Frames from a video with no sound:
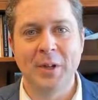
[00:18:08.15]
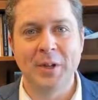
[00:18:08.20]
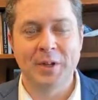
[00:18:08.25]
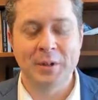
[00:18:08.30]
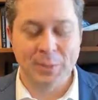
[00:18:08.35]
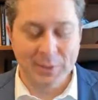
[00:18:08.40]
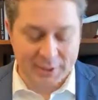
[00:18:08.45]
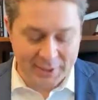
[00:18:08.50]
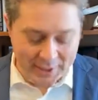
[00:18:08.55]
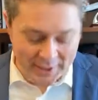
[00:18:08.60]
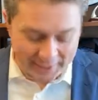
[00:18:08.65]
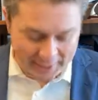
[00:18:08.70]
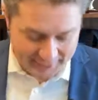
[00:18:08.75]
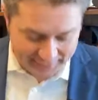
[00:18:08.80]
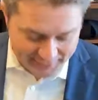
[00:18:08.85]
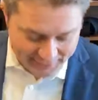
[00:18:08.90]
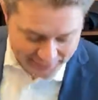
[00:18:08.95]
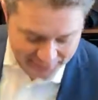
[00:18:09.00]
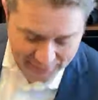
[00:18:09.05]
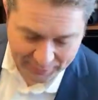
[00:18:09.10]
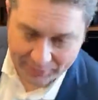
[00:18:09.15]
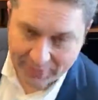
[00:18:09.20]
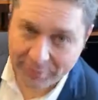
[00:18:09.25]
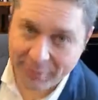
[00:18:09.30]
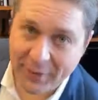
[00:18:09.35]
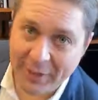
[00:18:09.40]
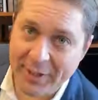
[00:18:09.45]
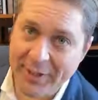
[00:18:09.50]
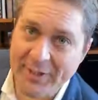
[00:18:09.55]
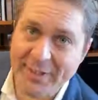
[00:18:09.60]
So once again, ladies and gentlemen, I'm
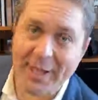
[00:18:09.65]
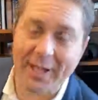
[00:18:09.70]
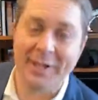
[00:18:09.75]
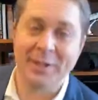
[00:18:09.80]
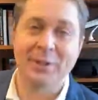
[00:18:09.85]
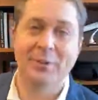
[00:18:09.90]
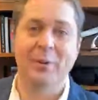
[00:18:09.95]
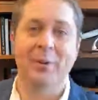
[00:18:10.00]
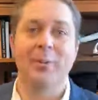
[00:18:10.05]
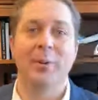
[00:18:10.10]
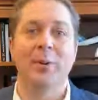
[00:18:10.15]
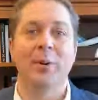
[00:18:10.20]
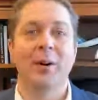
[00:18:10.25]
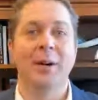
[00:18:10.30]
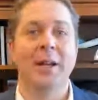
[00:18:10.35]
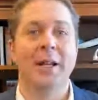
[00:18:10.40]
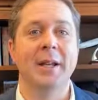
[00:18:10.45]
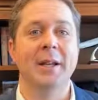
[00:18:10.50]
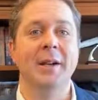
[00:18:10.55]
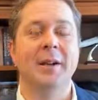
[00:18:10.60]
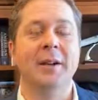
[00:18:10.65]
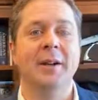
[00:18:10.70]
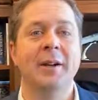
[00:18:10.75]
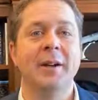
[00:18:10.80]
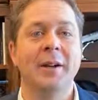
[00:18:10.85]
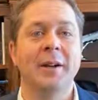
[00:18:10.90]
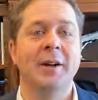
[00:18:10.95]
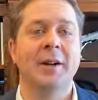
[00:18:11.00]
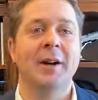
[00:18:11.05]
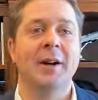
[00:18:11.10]
very sad to report here
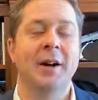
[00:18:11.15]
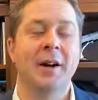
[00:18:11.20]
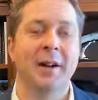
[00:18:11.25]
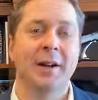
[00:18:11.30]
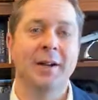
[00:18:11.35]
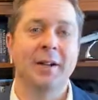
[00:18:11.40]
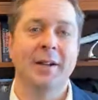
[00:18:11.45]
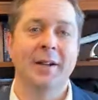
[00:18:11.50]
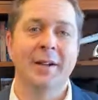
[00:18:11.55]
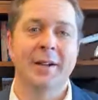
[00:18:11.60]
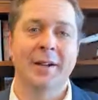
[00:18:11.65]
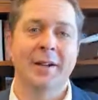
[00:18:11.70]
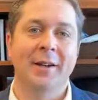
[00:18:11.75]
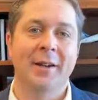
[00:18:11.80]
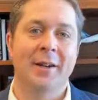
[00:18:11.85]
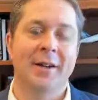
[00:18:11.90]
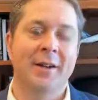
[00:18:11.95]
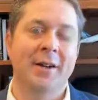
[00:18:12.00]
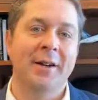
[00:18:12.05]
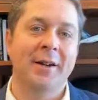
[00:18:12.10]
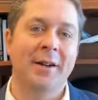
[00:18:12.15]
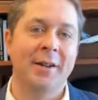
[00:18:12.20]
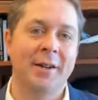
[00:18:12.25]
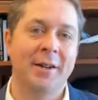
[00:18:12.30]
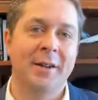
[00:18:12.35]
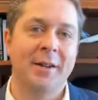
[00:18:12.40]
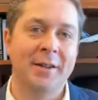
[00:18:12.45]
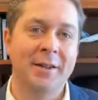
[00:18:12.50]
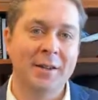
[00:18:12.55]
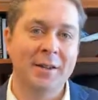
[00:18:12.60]
on, uh, on,
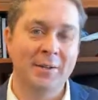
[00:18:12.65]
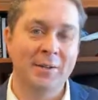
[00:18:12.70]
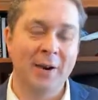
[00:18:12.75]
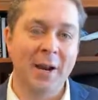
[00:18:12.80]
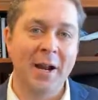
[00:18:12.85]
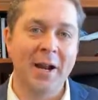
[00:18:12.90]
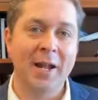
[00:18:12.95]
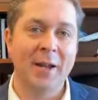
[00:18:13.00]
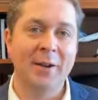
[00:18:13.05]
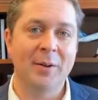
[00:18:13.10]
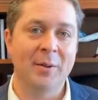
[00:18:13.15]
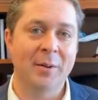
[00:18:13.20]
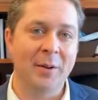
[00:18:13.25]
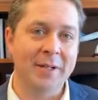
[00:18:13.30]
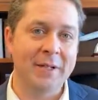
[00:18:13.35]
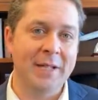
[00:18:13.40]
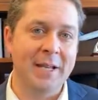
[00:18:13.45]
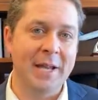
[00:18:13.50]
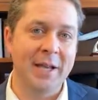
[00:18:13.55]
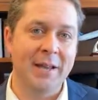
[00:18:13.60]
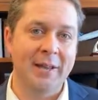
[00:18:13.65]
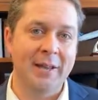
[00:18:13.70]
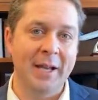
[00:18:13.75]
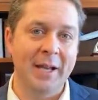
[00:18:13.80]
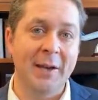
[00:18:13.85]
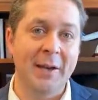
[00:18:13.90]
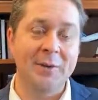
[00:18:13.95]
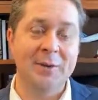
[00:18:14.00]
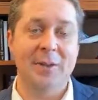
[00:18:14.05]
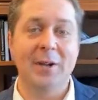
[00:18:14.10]
on this Friday, a day that the
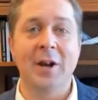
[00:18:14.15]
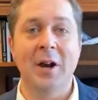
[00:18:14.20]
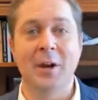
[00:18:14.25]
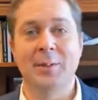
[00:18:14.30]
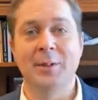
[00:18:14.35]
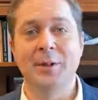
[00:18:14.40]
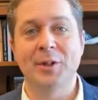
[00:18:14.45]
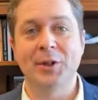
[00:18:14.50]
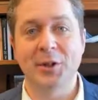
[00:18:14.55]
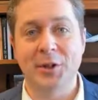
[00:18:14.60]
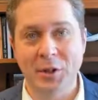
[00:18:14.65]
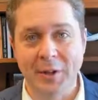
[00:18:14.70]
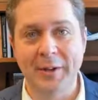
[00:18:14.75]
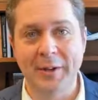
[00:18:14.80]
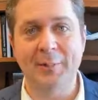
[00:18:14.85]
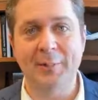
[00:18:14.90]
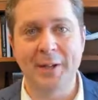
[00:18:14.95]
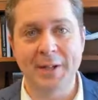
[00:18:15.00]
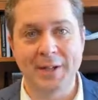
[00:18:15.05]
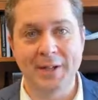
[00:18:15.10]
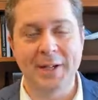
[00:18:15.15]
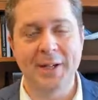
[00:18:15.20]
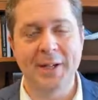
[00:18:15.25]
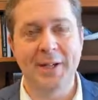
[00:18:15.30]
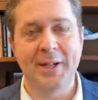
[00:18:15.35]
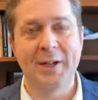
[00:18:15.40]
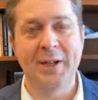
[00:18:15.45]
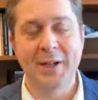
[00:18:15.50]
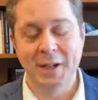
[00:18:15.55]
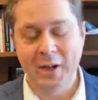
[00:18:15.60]
House of Commons should have been
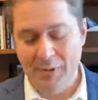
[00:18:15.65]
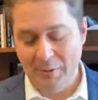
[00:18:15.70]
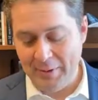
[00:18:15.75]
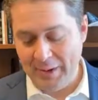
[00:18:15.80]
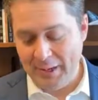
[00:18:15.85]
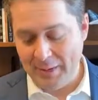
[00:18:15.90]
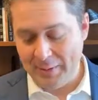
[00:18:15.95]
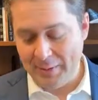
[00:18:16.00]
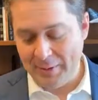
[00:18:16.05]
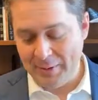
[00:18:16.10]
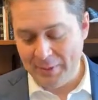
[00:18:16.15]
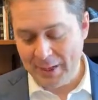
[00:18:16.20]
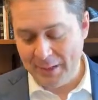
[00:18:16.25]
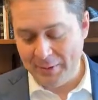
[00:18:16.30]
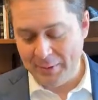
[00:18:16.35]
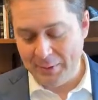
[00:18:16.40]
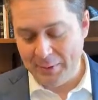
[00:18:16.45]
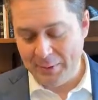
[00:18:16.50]
sitting right about now.